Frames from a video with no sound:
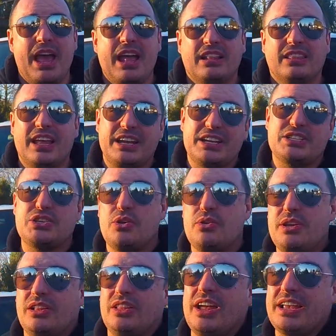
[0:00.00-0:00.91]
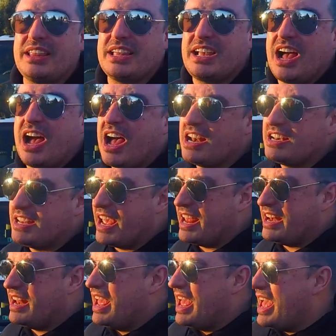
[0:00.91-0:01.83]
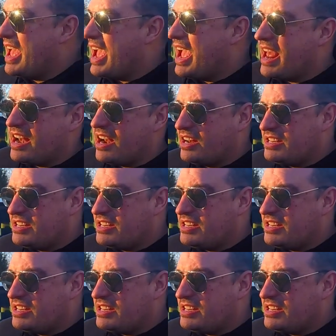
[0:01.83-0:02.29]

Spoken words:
Let us know you like the content and a